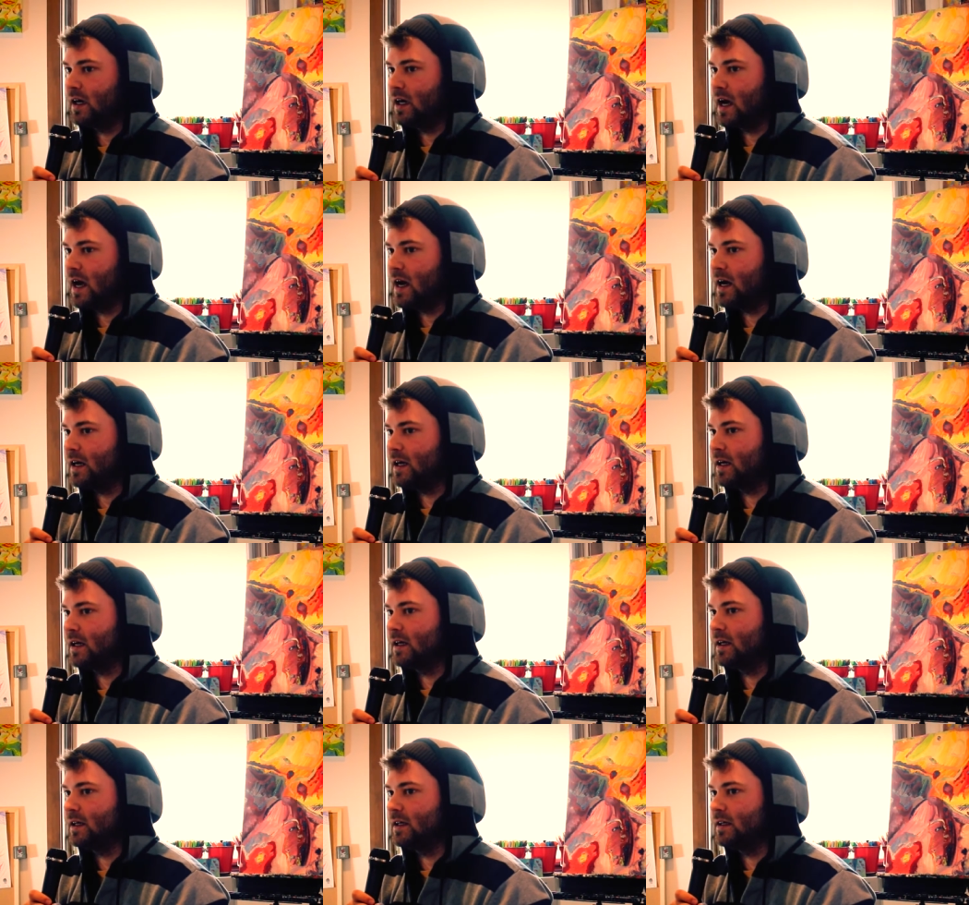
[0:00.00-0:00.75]

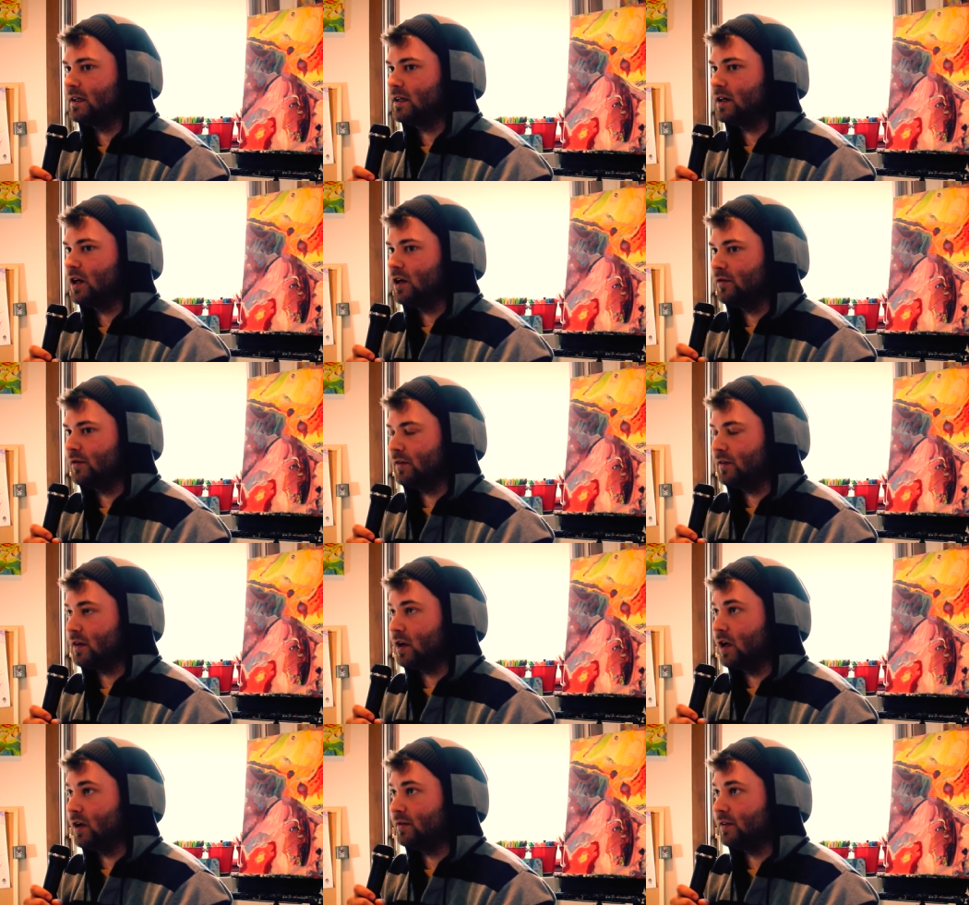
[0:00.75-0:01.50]
I
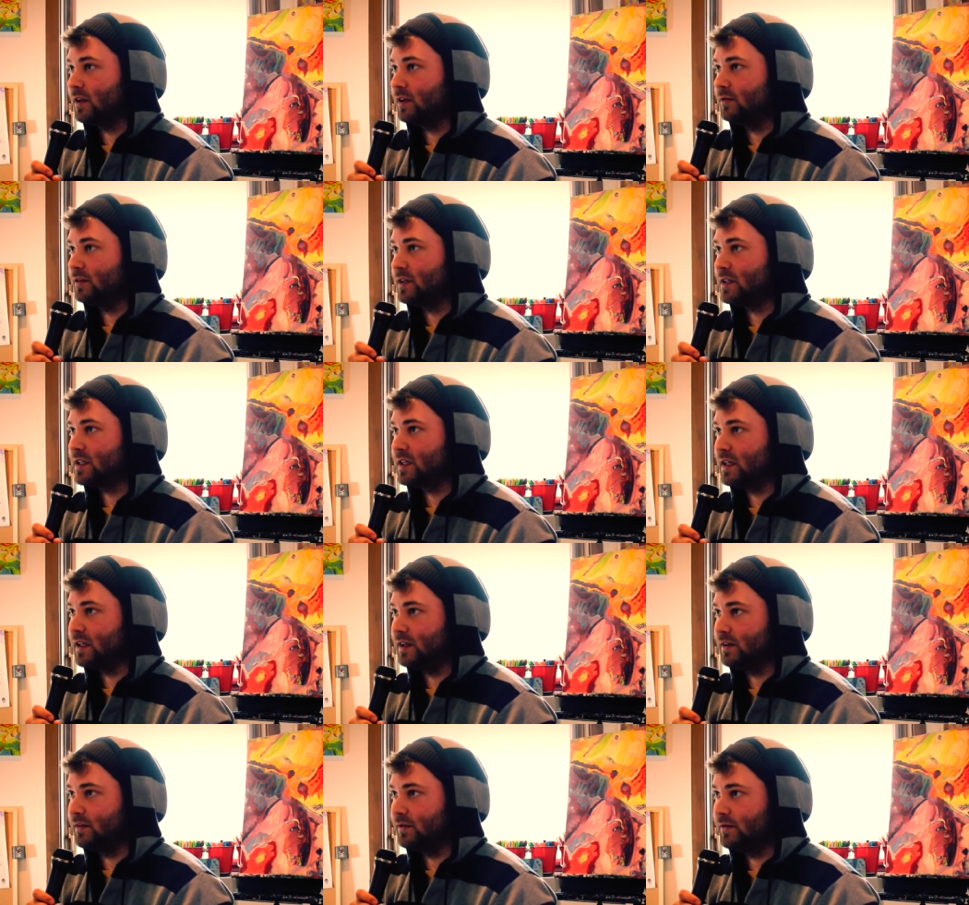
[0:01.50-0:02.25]
often
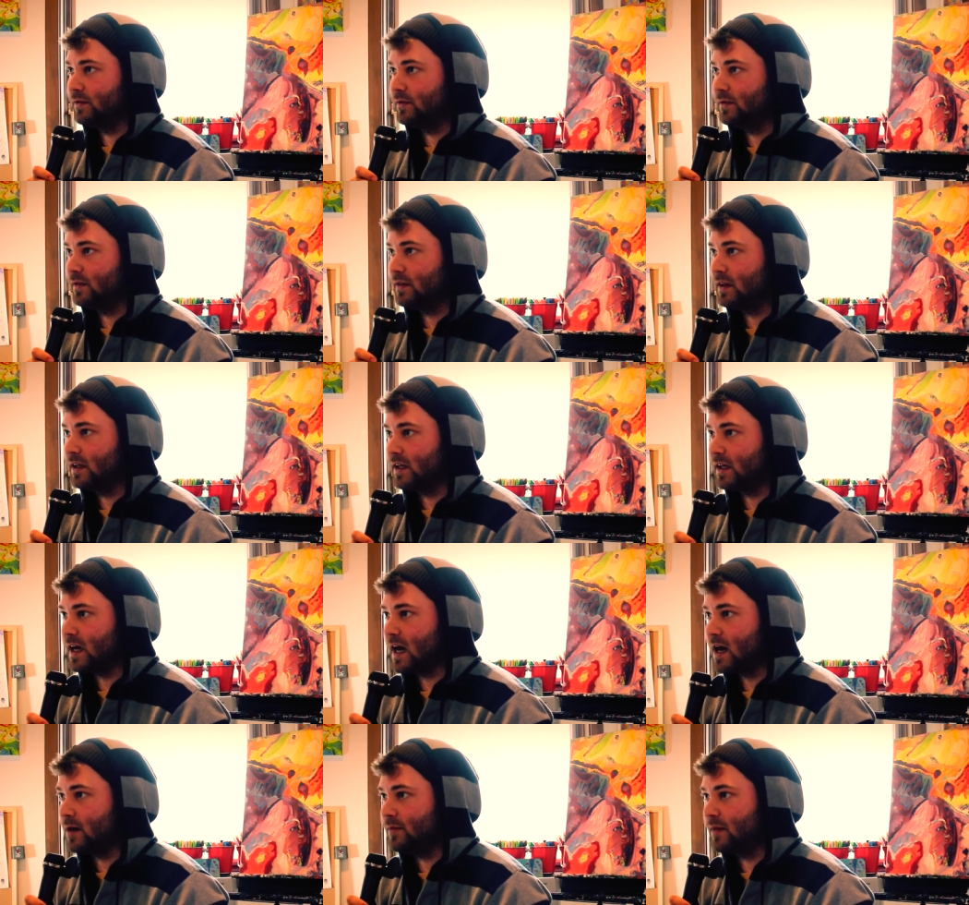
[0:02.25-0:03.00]
receive the
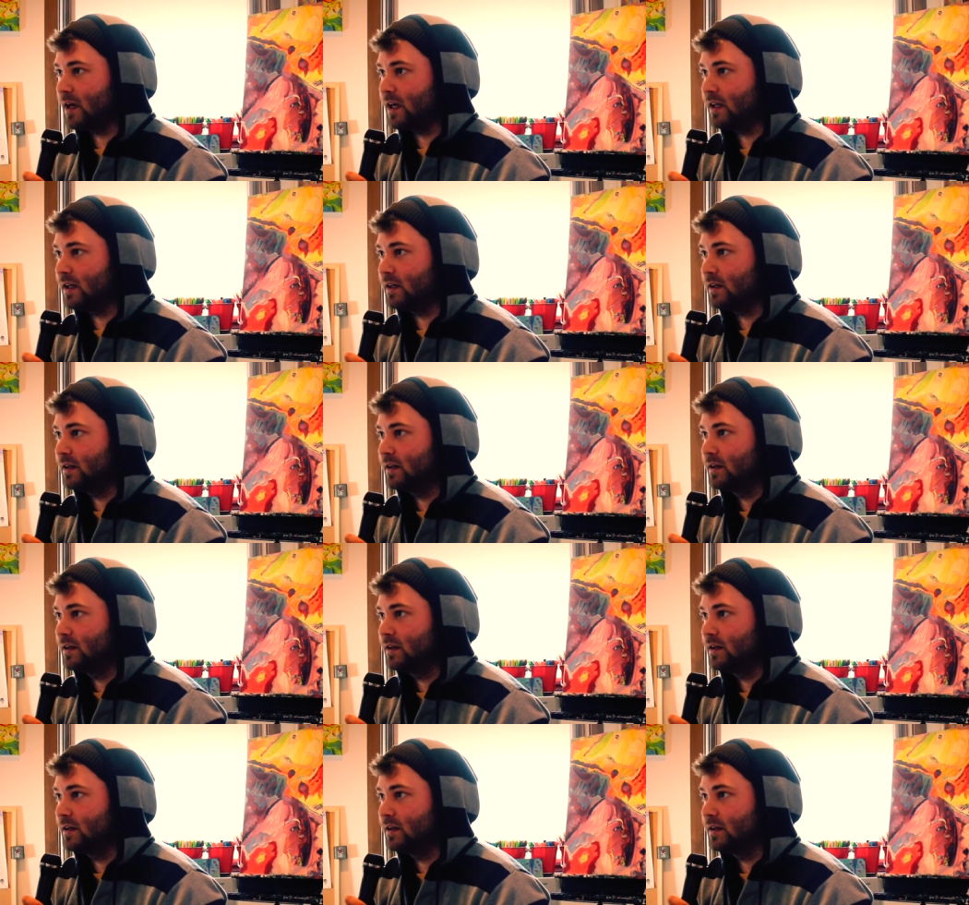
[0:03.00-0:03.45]
comment